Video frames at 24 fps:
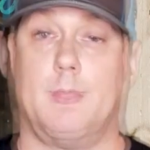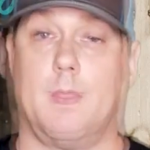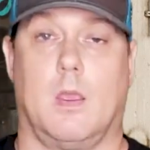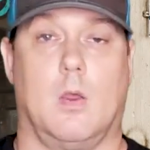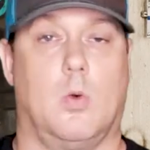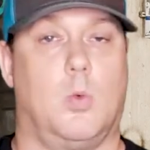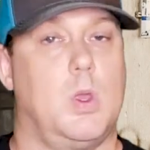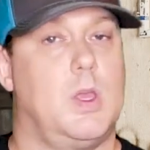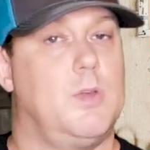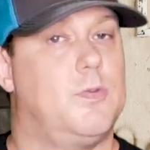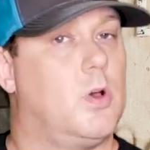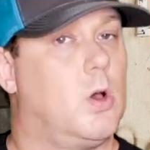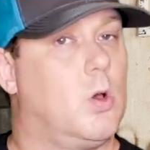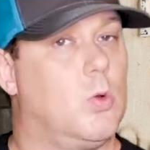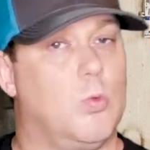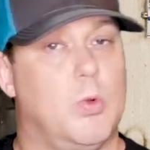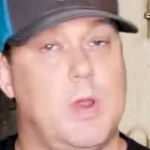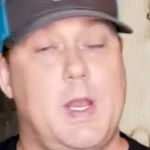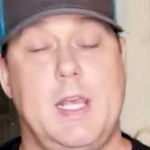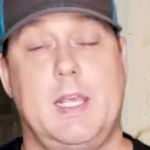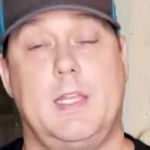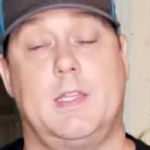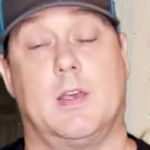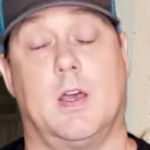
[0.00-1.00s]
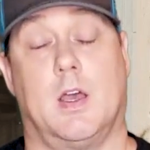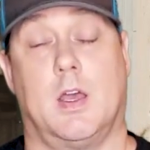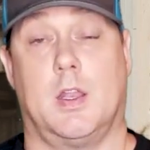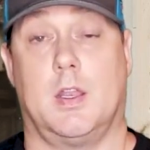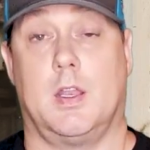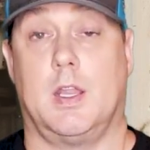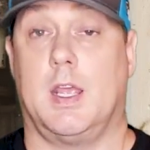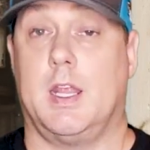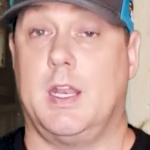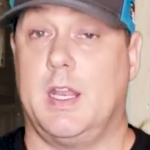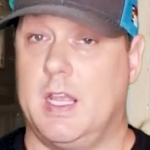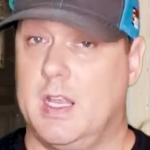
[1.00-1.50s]
And we've already
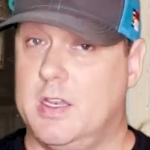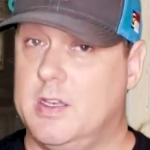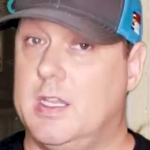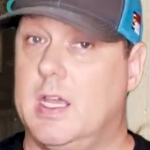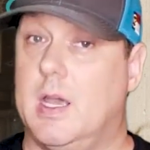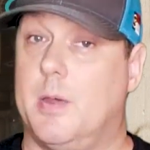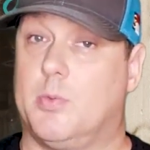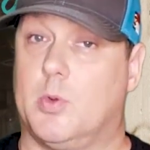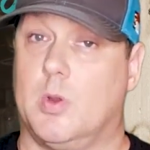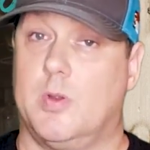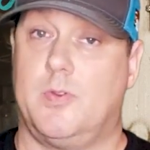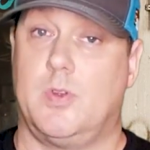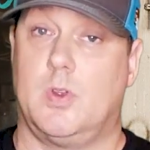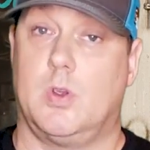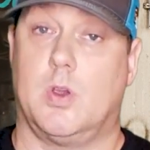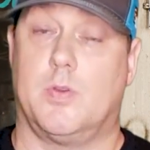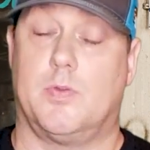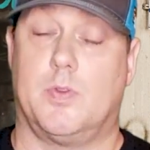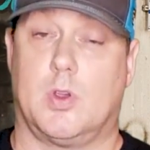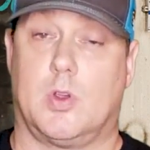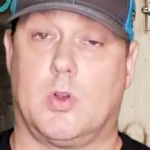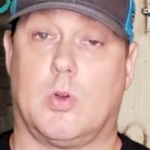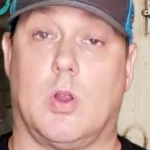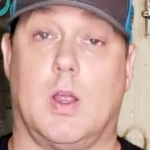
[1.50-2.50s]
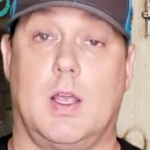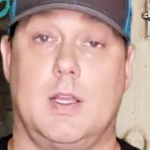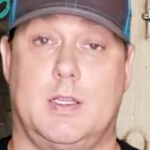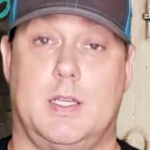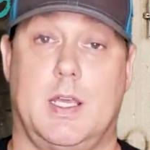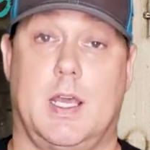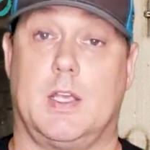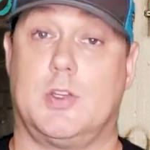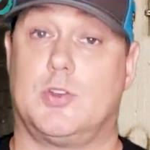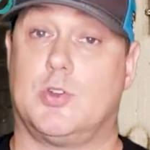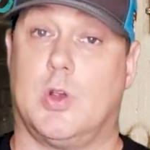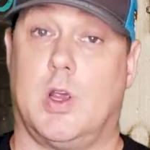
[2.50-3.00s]
done an in-depth review of the
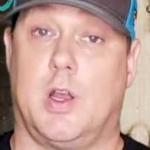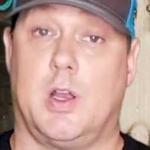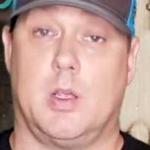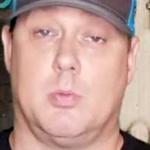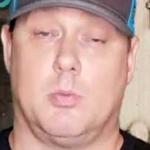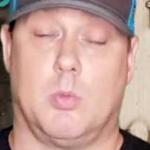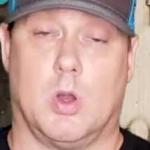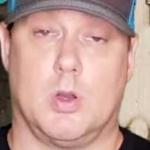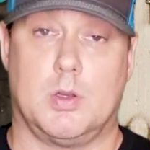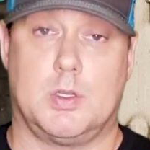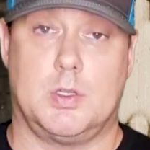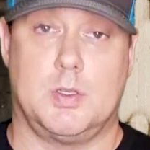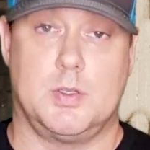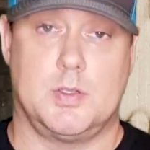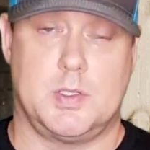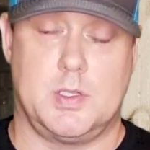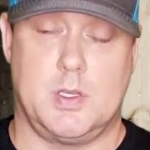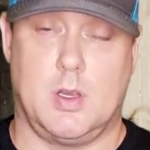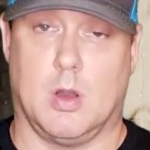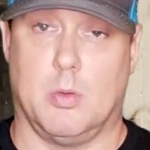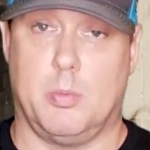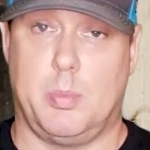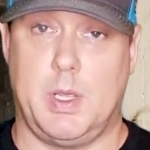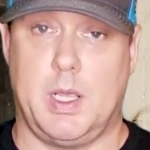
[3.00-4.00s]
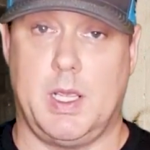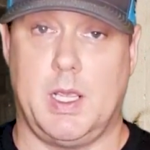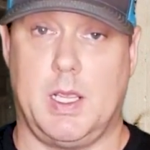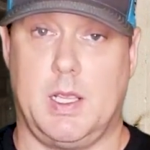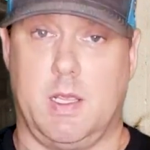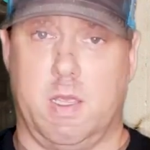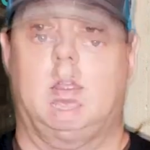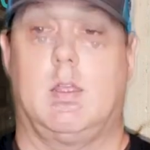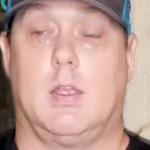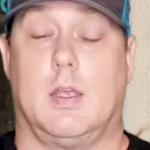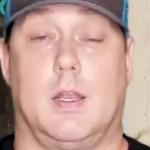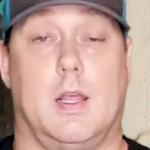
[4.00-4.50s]
Krytac Trident Mark II
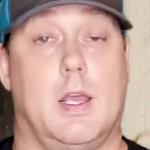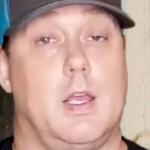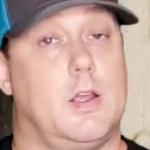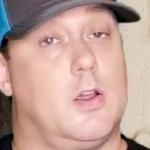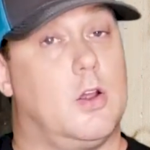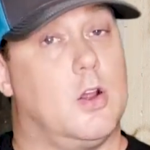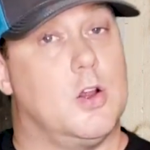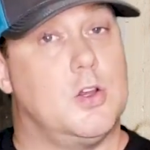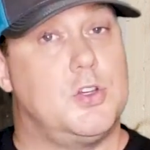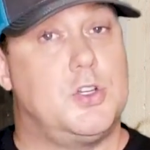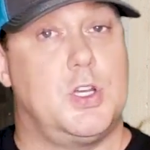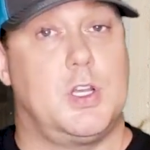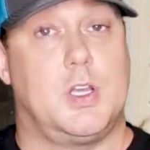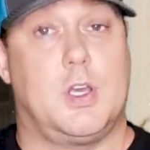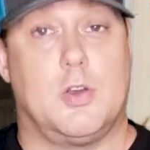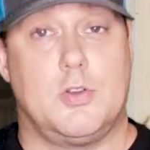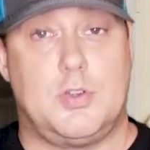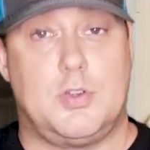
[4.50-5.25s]
CRB, and I encourage you to go